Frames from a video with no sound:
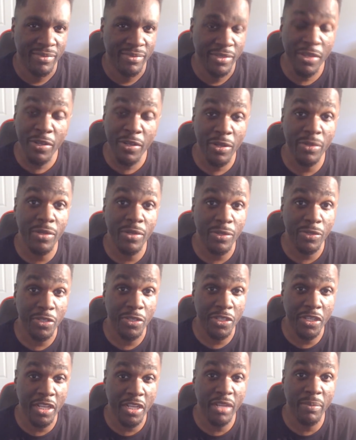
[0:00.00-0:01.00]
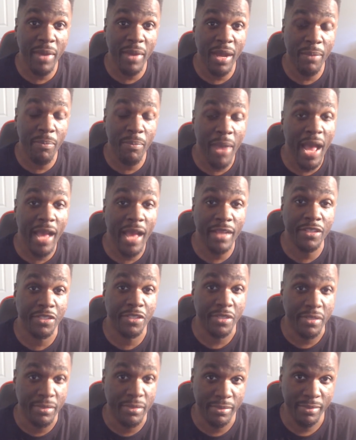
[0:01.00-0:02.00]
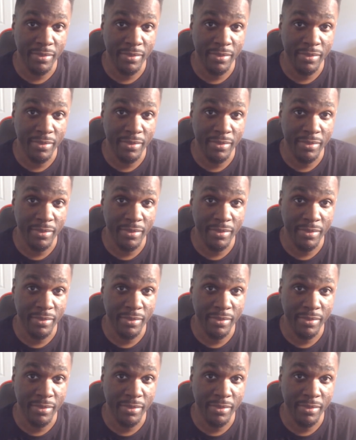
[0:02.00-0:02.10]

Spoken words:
you don't know shit about boxing.